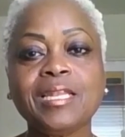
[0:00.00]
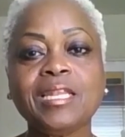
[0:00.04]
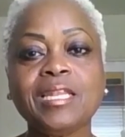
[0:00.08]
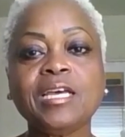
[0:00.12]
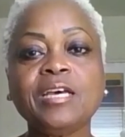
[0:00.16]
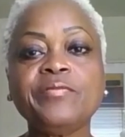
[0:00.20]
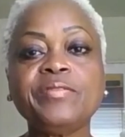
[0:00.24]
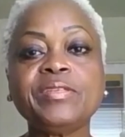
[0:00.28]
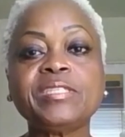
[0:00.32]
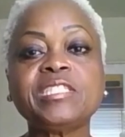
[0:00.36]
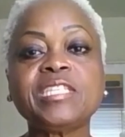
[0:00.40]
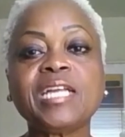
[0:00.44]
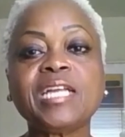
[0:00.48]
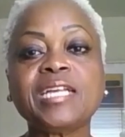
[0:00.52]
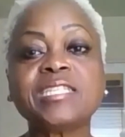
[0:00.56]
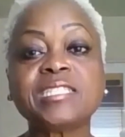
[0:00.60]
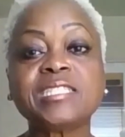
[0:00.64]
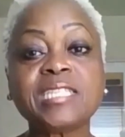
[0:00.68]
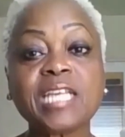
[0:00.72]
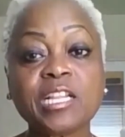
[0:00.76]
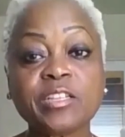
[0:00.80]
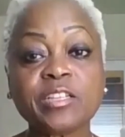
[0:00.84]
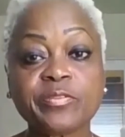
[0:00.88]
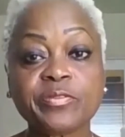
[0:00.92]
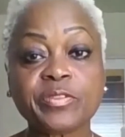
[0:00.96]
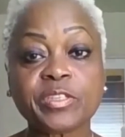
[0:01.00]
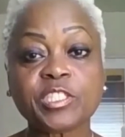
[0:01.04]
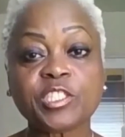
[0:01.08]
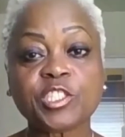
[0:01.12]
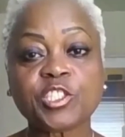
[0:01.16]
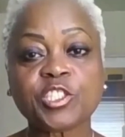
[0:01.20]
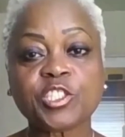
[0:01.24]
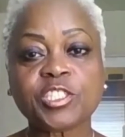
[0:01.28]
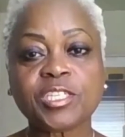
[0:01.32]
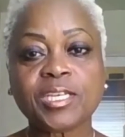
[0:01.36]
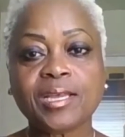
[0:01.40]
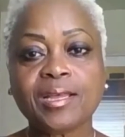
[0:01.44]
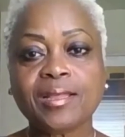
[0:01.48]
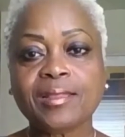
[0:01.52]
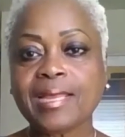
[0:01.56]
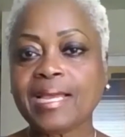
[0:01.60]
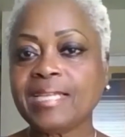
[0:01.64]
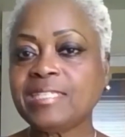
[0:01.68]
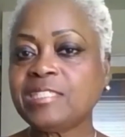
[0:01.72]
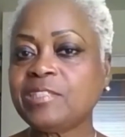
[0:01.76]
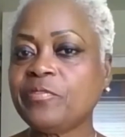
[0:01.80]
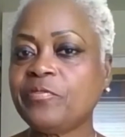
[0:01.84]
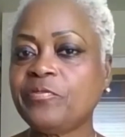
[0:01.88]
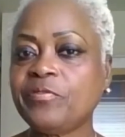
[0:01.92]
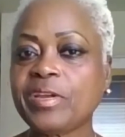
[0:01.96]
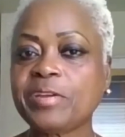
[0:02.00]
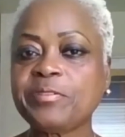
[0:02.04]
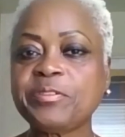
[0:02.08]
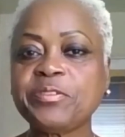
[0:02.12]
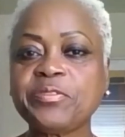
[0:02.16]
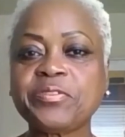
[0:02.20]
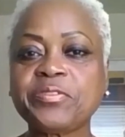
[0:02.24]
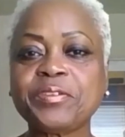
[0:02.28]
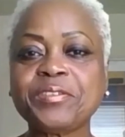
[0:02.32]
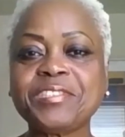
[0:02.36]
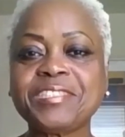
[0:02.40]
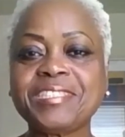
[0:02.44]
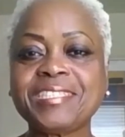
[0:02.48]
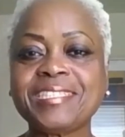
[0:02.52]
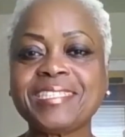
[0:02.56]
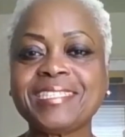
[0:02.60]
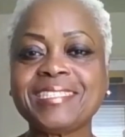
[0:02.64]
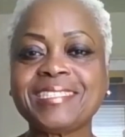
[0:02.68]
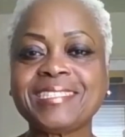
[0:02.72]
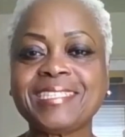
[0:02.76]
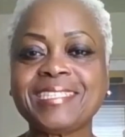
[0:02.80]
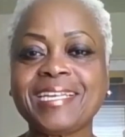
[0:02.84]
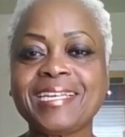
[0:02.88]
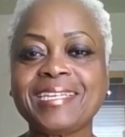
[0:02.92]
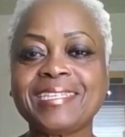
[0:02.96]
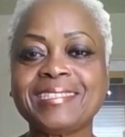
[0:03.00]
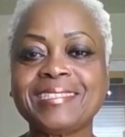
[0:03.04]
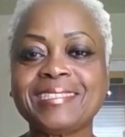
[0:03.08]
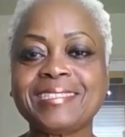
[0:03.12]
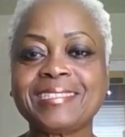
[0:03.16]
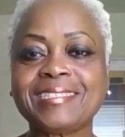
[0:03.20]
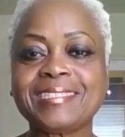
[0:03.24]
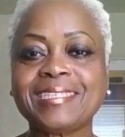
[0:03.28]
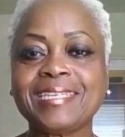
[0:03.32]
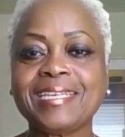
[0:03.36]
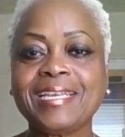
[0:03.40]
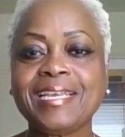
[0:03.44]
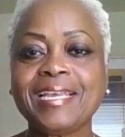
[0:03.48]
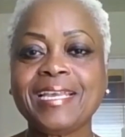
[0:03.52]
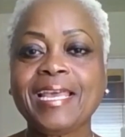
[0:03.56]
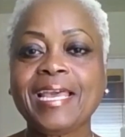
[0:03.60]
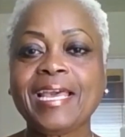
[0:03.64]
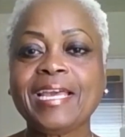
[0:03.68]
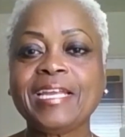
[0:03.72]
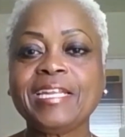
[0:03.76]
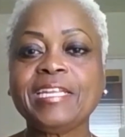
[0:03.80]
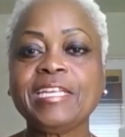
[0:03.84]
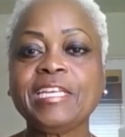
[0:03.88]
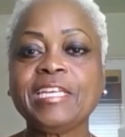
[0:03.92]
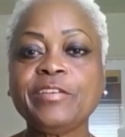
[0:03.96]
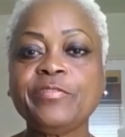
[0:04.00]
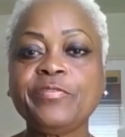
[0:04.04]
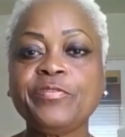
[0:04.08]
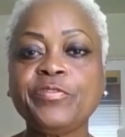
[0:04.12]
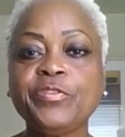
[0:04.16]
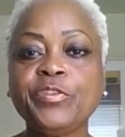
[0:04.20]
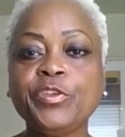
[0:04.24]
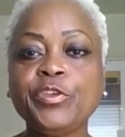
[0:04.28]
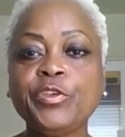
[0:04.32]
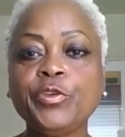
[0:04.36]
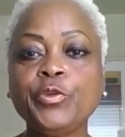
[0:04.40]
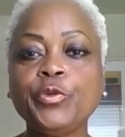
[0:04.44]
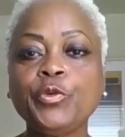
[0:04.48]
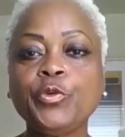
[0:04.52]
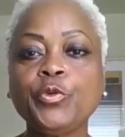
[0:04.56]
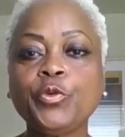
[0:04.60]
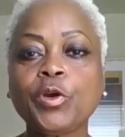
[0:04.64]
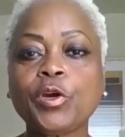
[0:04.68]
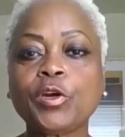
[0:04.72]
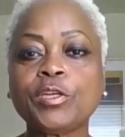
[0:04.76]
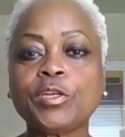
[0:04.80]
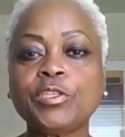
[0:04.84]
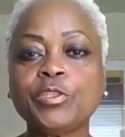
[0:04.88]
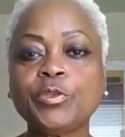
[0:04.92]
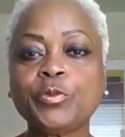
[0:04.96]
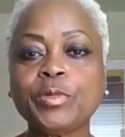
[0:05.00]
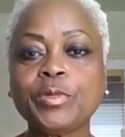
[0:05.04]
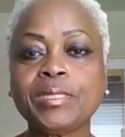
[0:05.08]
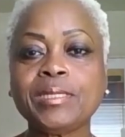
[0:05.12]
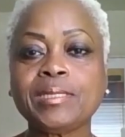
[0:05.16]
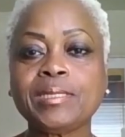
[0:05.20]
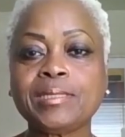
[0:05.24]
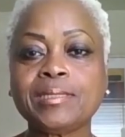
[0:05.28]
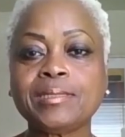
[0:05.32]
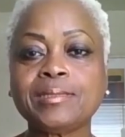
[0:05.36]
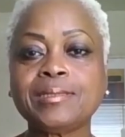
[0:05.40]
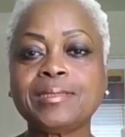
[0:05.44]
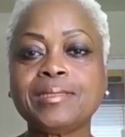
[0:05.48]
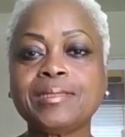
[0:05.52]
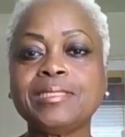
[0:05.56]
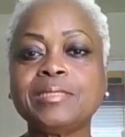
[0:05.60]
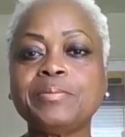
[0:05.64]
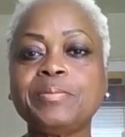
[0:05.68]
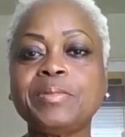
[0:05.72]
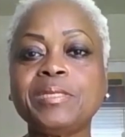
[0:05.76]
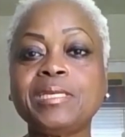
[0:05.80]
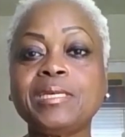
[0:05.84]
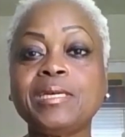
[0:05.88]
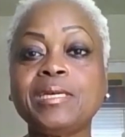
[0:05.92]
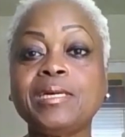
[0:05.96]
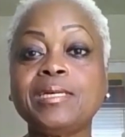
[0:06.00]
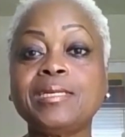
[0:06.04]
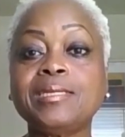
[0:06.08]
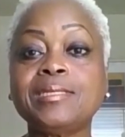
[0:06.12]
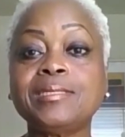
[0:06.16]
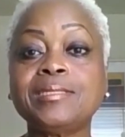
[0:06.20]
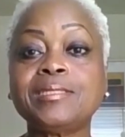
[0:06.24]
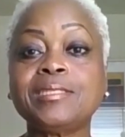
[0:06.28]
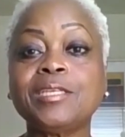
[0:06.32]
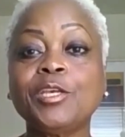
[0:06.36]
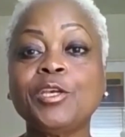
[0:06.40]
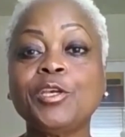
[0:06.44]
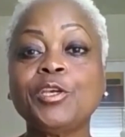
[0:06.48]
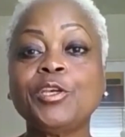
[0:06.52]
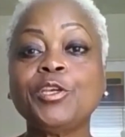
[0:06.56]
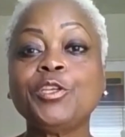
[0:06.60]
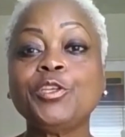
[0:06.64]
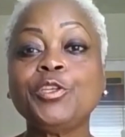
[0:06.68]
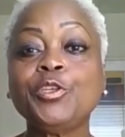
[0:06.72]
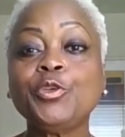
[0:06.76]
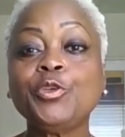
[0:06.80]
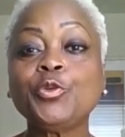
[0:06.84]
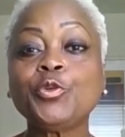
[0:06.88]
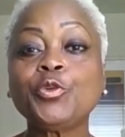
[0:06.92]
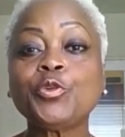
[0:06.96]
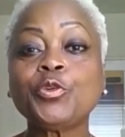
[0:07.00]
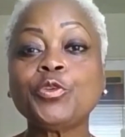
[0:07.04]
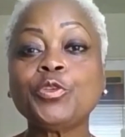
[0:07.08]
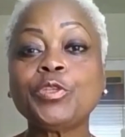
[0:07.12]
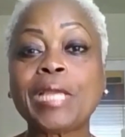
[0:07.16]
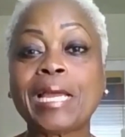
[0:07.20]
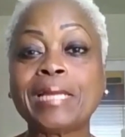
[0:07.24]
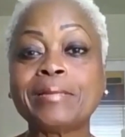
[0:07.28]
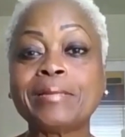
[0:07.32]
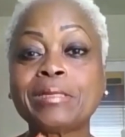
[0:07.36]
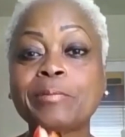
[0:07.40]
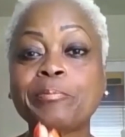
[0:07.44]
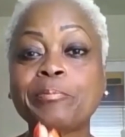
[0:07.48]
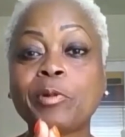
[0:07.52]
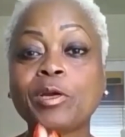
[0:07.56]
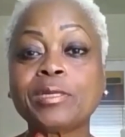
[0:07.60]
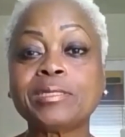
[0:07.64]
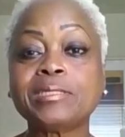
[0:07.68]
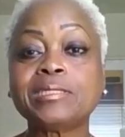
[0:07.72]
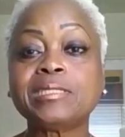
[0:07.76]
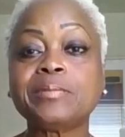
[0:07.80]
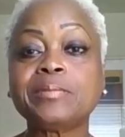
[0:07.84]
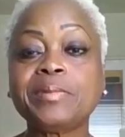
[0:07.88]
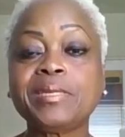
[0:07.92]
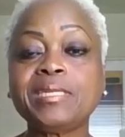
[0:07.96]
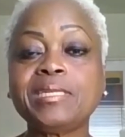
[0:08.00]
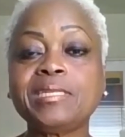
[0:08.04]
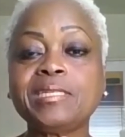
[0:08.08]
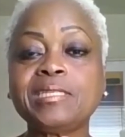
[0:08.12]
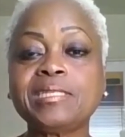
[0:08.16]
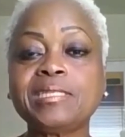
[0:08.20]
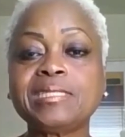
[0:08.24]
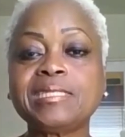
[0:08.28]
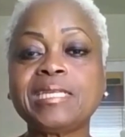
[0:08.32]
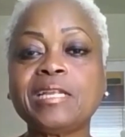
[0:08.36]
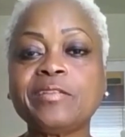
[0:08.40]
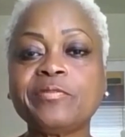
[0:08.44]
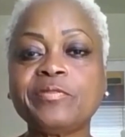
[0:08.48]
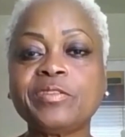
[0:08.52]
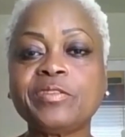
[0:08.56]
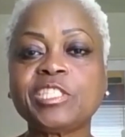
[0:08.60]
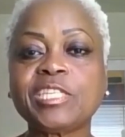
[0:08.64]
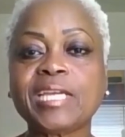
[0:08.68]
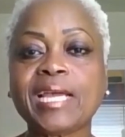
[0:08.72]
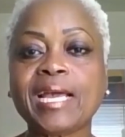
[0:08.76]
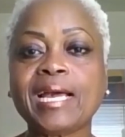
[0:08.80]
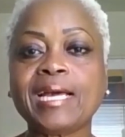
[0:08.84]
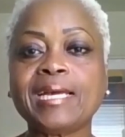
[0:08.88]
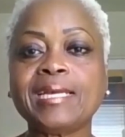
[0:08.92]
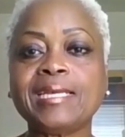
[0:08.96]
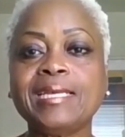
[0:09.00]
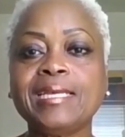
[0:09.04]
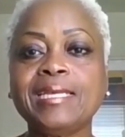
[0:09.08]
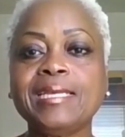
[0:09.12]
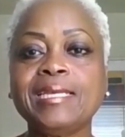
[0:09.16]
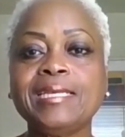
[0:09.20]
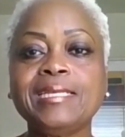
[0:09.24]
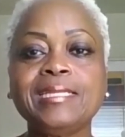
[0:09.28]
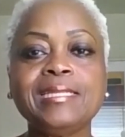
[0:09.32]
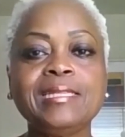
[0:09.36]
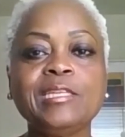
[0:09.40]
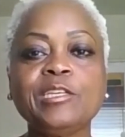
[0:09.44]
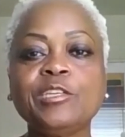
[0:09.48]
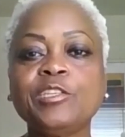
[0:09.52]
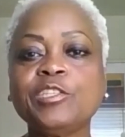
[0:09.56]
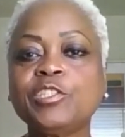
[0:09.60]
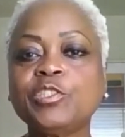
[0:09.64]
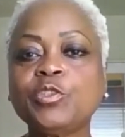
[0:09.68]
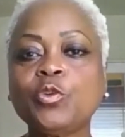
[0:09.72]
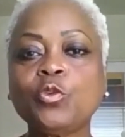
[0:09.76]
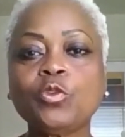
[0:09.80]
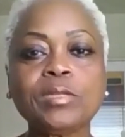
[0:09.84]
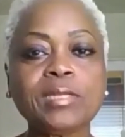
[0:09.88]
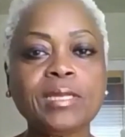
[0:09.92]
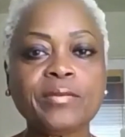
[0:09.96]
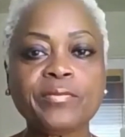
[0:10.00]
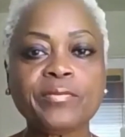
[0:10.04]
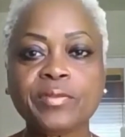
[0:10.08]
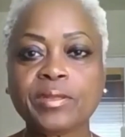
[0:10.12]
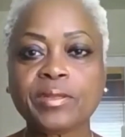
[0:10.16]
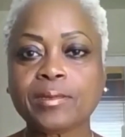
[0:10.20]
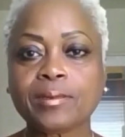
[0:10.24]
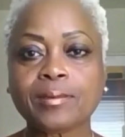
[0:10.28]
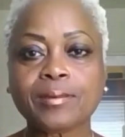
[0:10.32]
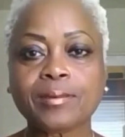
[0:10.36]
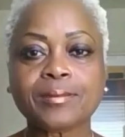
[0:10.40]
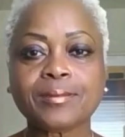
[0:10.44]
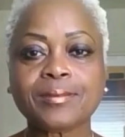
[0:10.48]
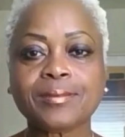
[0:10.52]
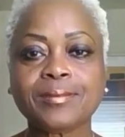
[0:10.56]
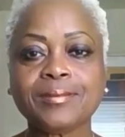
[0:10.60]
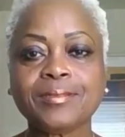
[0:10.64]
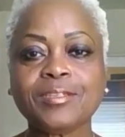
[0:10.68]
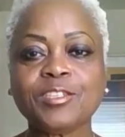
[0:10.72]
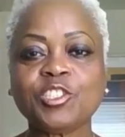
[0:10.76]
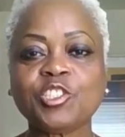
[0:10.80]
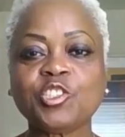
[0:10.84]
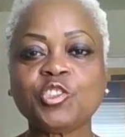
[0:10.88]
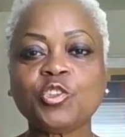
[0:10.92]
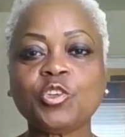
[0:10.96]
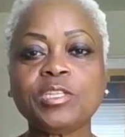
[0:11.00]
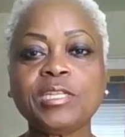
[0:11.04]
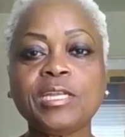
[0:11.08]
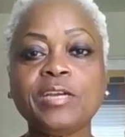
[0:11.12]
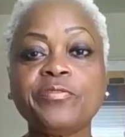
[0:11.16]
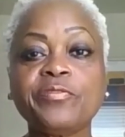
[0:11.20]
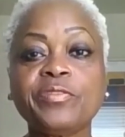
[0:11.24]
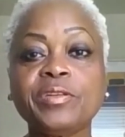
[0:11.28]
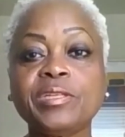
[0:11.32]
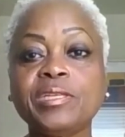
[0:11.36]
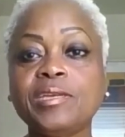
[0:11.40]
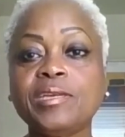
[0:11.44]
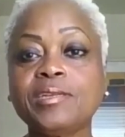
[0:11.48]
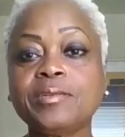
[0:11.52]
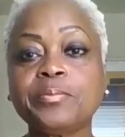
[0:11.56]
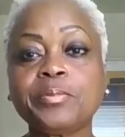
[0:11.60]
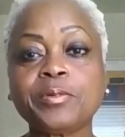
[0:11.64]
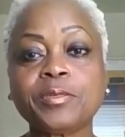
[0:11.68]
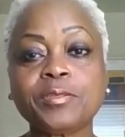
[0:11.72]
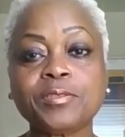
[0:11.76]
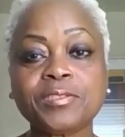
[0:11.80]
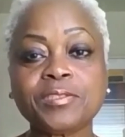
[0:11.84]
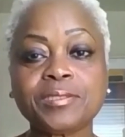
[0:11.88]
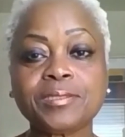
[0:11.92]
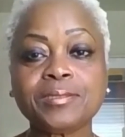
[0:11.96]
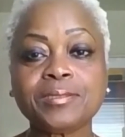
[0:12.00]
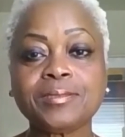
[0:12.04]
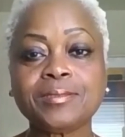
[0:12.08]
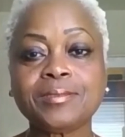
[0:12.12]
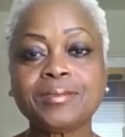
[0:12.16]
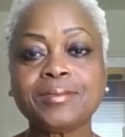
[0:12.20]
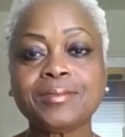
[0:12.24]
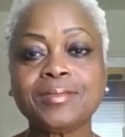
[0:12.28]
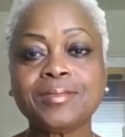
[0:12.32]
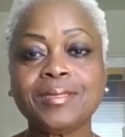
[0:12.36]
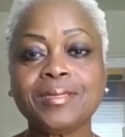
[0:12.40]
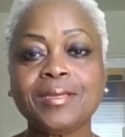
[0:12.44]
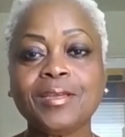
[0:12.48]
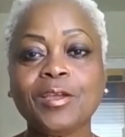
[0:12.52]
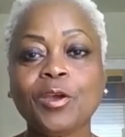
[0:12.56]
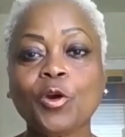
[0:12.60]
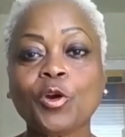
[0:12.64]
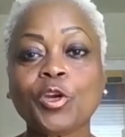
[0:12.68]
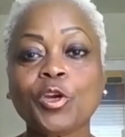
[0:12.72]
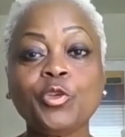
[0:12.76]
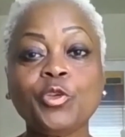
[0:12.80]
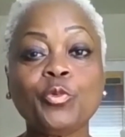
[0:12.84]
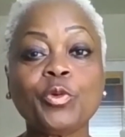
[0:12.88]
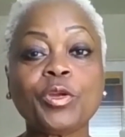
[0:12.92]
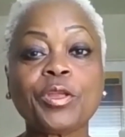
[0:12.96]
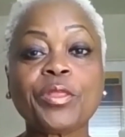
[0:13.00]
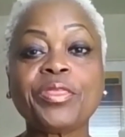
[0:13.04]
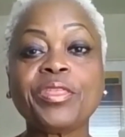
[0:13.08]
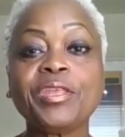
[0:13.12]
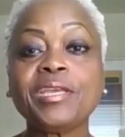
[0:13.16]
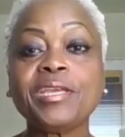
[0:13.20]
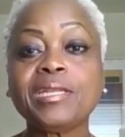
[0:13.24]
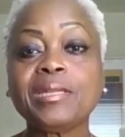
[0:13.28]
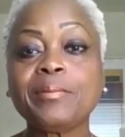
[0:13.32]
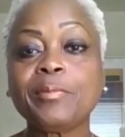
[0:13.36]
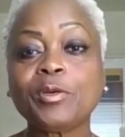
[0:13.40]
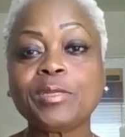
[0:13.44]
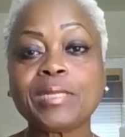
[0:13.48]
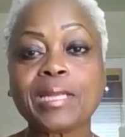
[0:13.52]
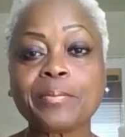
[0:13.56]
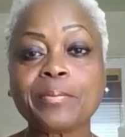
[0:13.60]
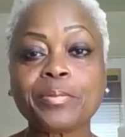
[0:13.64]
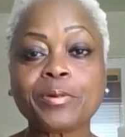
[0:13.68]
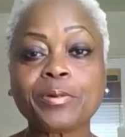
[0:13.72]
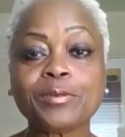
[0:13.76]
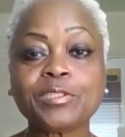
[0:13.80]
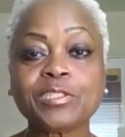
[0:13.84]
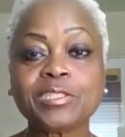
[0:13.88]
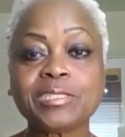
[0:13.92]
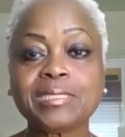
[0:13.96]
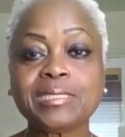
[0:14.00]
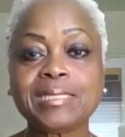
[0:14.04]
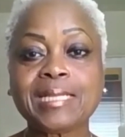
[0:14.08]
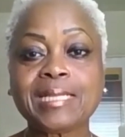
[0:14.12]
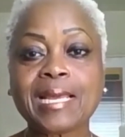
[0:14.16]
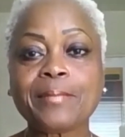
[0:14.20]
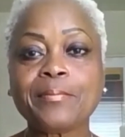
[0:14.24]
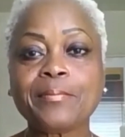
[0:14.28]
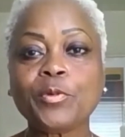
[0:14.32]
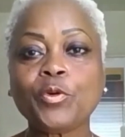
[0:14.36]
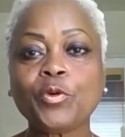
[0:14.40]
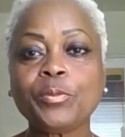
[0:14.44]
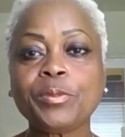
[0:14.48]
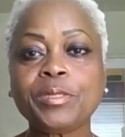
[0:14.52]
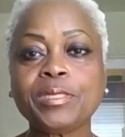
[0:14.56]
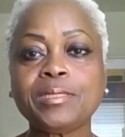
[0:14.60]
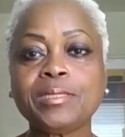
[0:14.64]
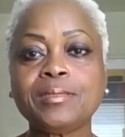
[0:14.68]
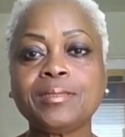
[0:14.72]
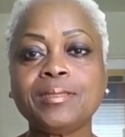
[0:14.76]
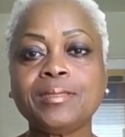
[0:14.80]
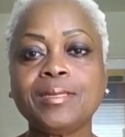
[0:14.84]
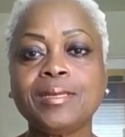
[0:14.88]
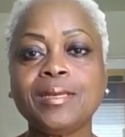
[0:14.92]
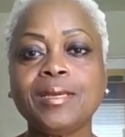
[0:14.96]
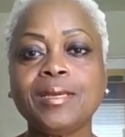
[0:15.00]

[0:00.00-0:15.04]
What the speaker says: Love is not selfish. That's the very first thing it says. And if you are doing this is because you're participating in the selfish act, there's no love there. There's no love for the other person, or you weren't thinking about that person in that moment.